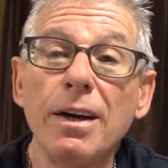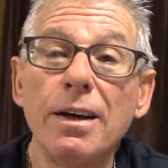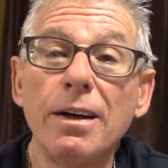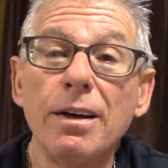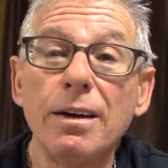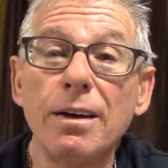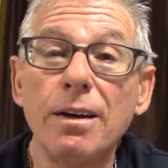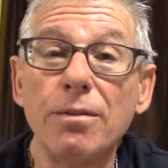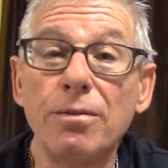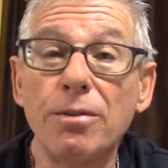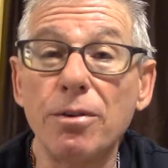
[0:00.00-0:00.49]

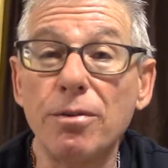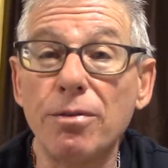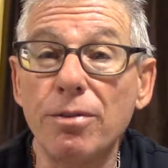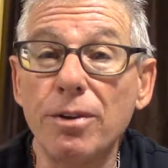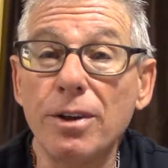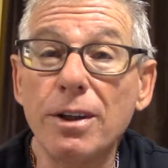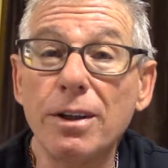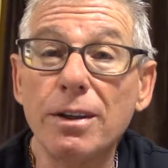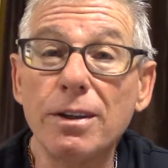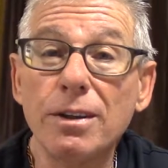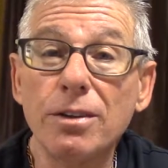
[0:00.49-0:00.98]
if you
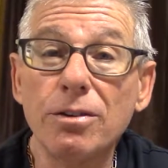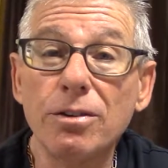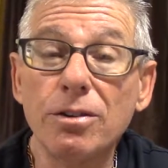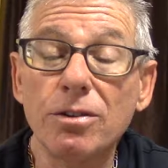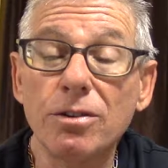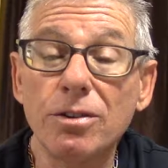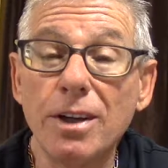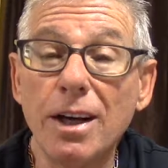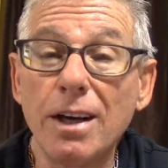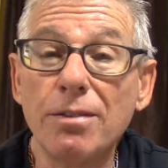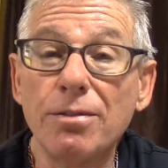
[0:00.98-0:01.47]
feel this is
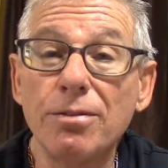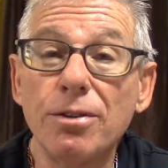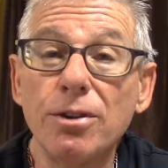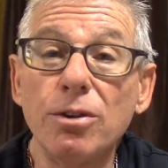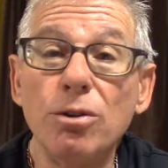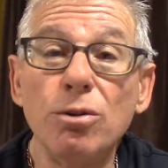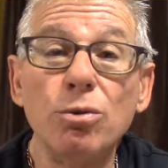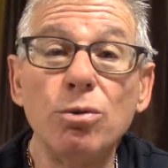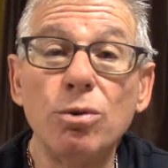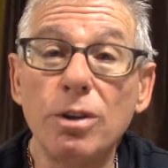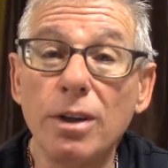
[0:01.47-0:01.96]
not for
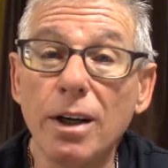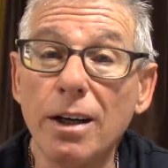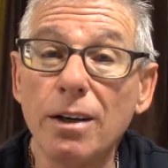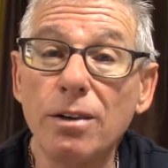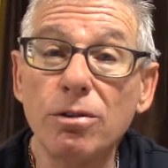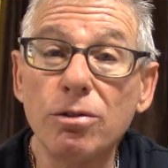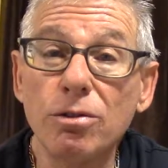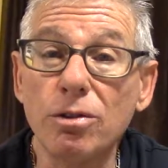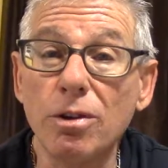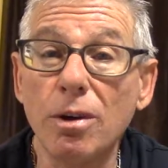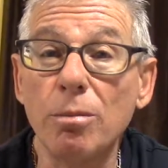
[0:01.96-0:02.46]
you, tell
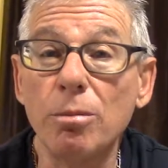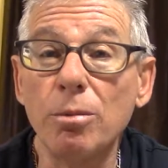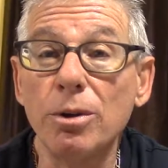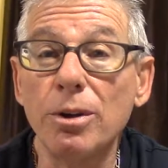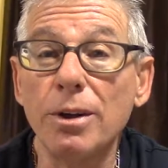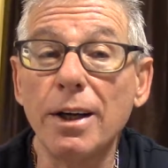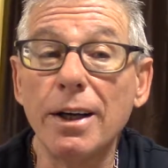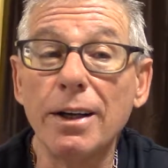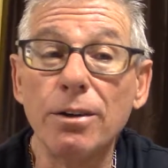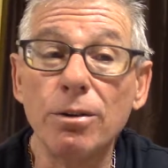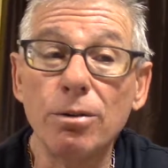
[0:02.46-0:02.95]
someone
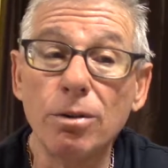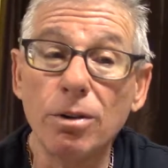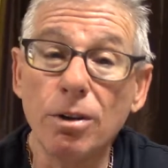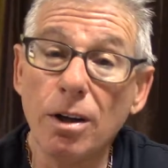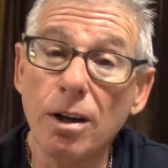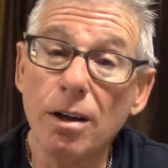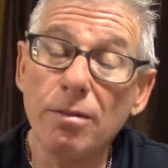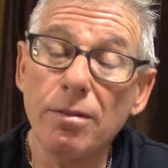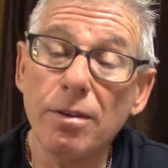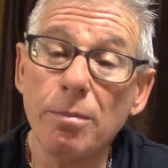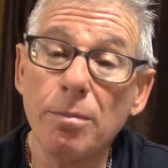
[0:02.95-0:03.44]
that you
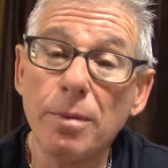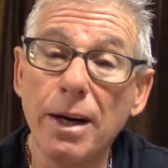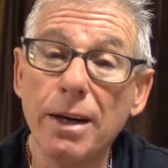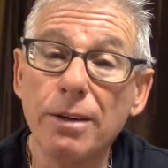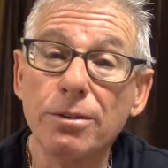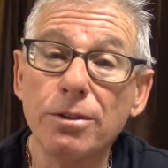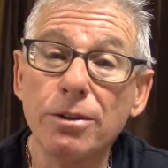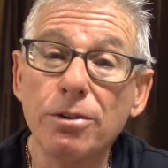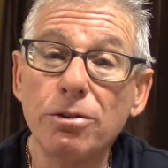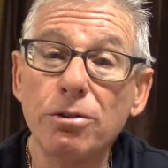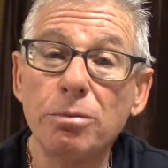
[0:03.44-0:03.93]
love
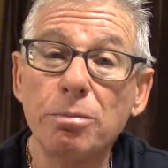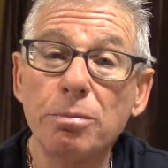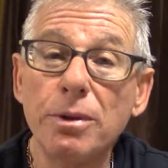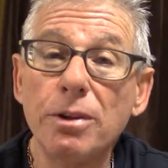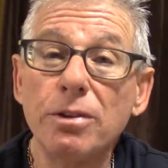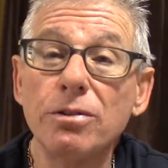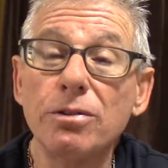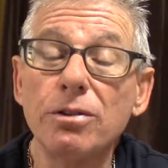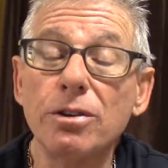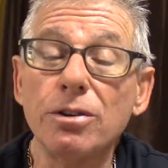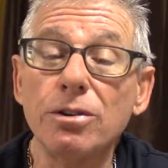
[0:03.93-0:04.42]
about this
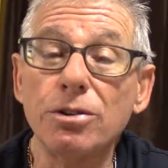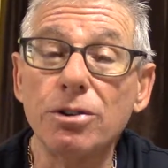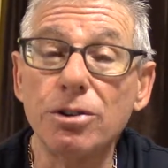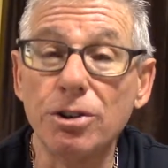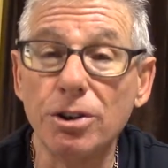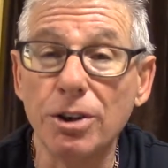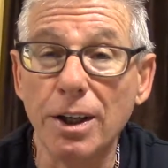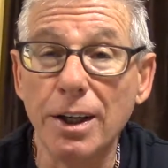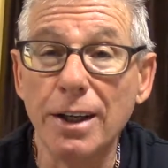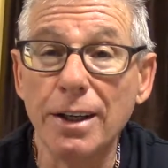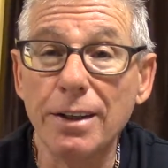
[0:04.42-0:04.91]
business.
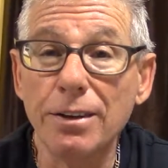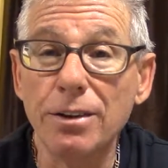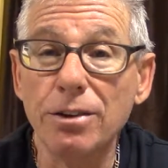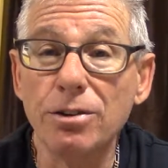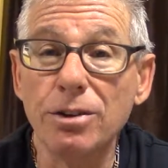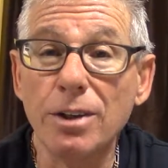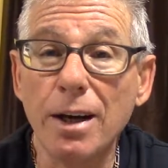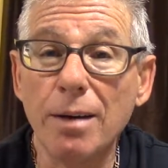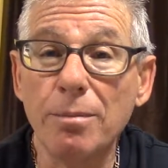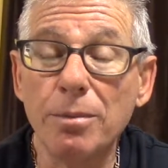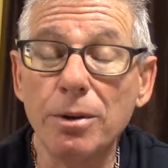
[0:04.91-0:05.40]
Share
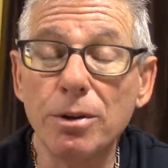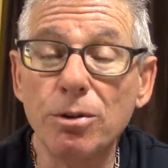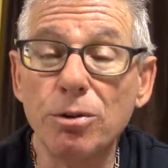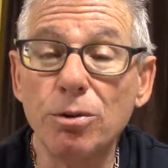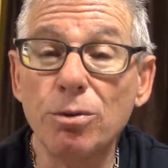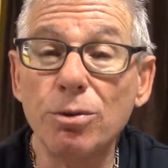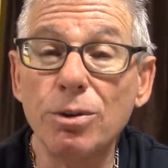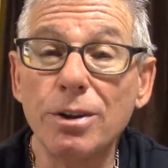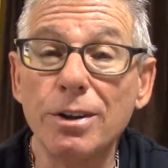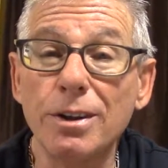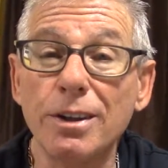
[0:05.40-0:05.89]
this
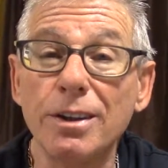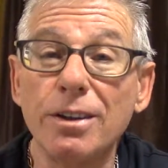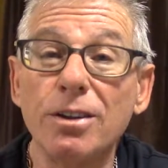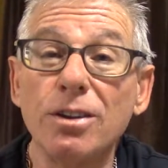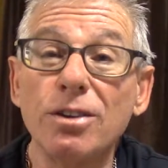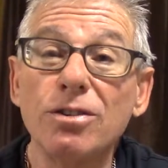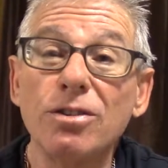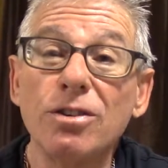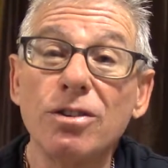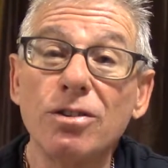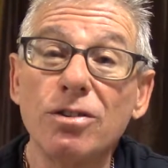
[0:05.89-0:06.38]
opportunity
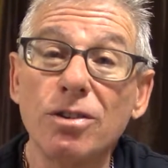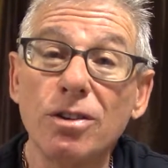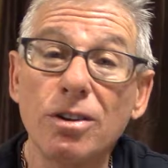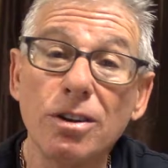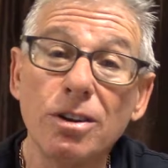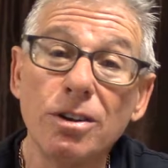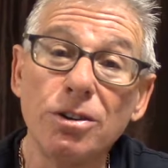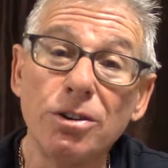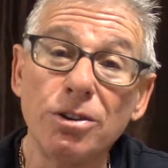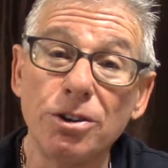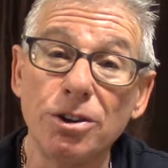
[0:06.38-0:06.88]
because it's a
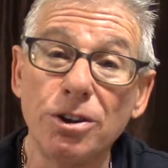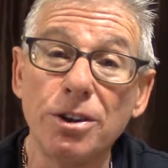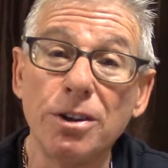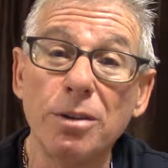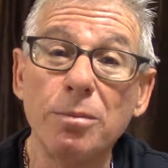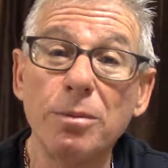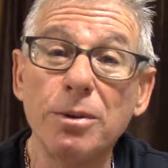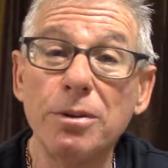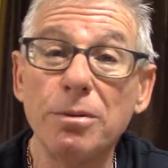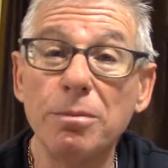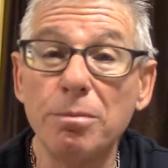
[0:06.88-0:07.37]

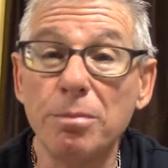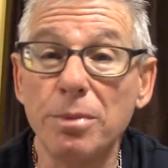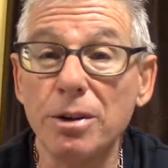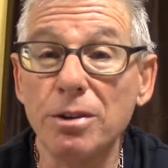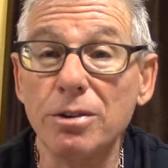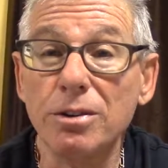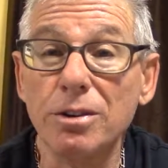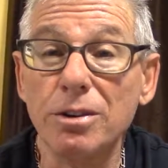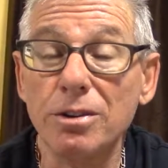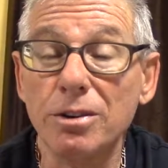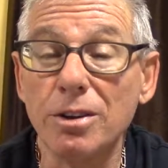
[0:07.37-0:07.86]
legitimate
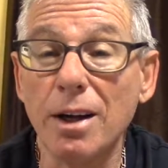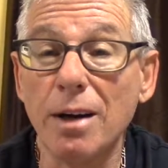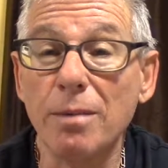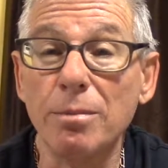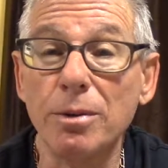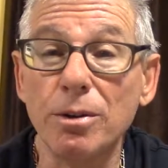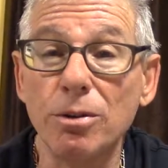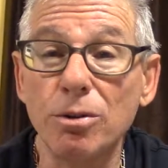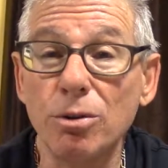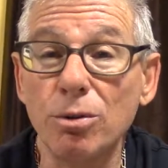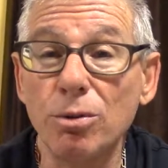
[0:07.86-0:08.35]
business
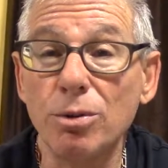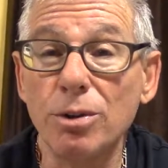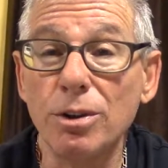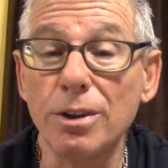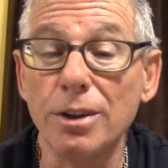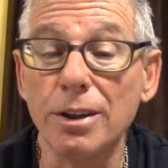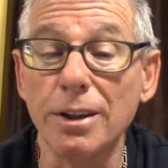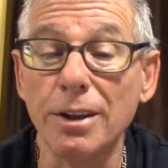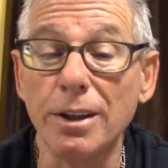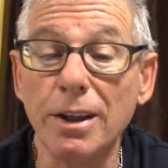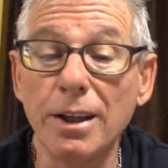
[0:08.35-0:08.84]

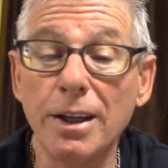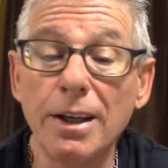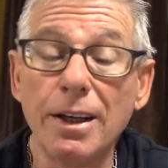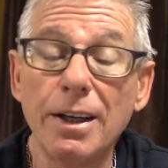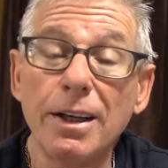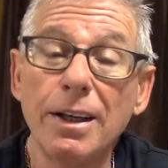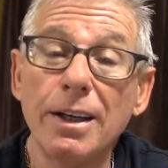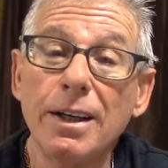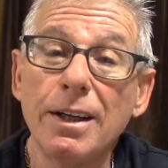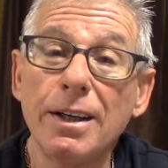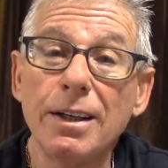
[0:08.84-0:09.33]
opportunity.
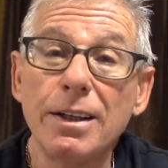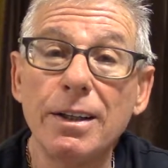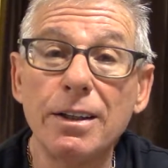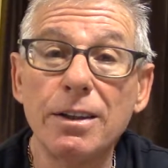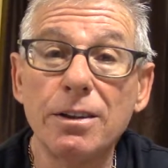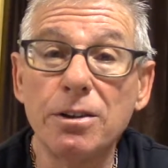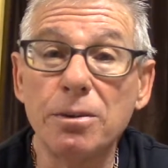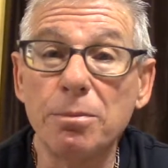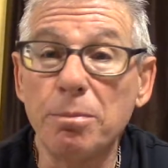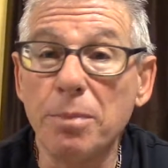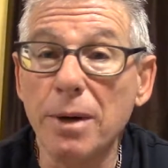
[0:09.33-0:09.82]

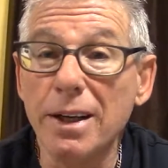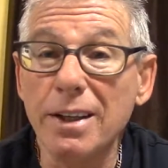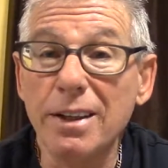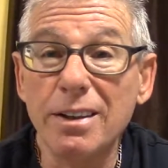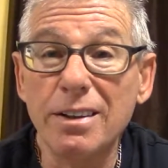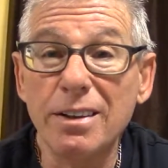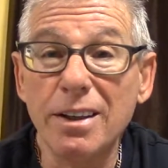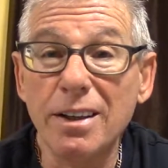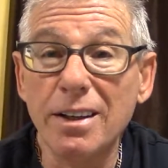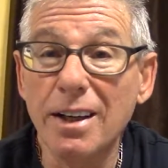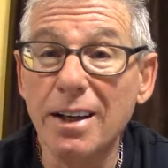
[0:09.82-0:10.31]
It's better
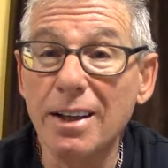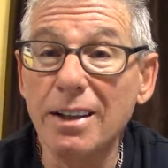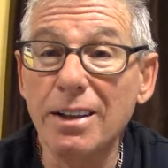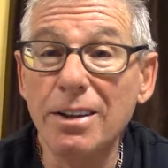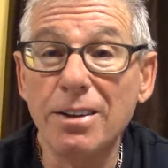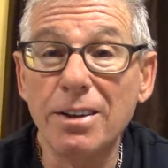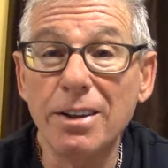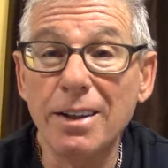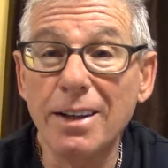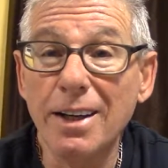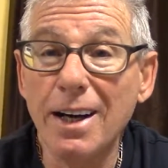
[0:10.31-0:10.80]
than
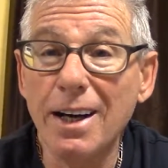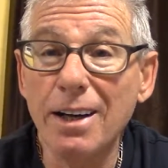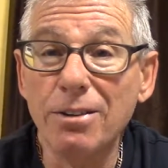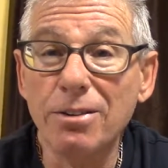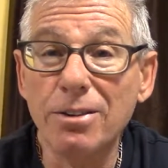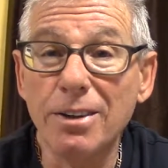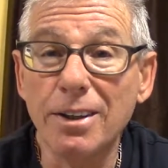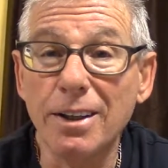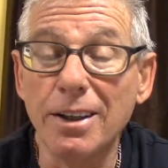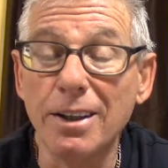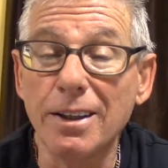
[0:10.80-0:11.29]
anything
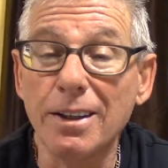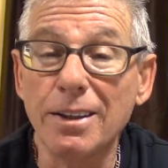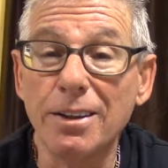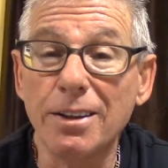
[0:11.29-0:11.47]
out there,